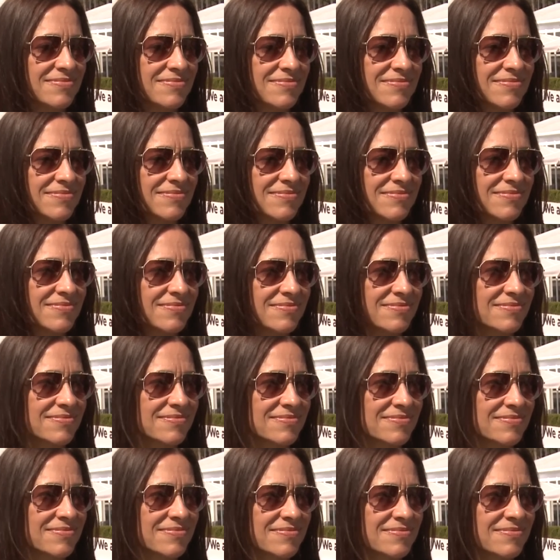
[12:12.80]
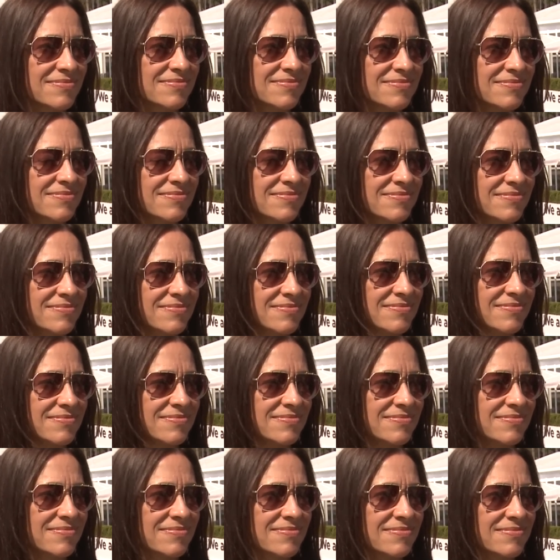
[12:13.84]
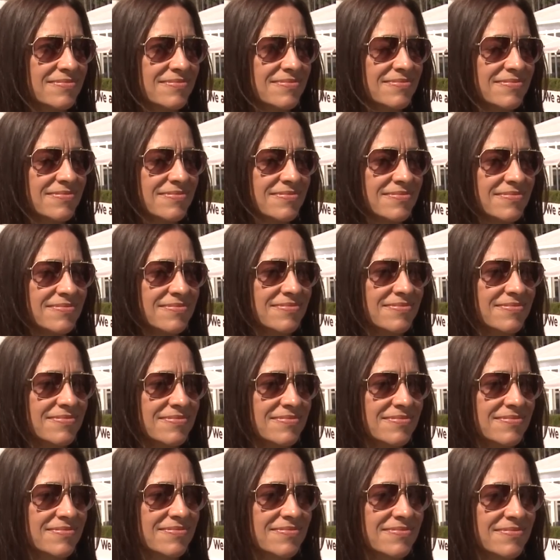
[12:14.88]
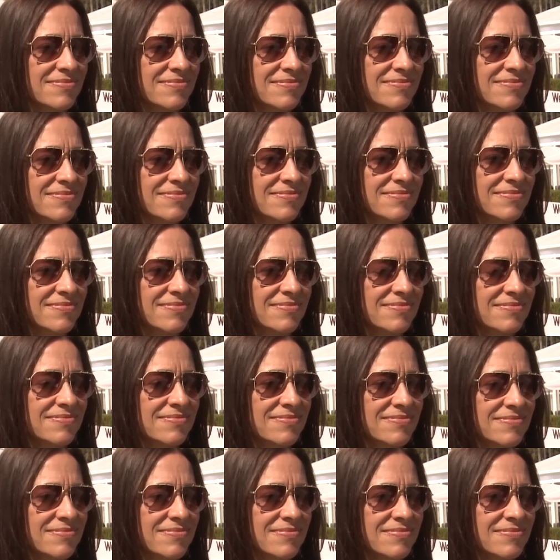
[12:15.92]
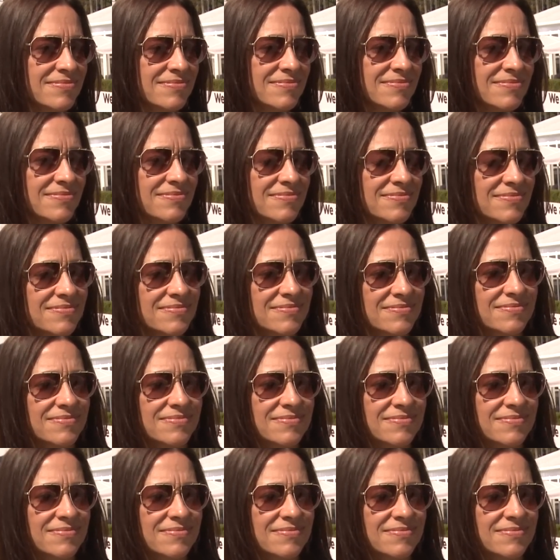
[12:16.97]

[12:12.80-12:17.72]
No words are spoken by the person on screen.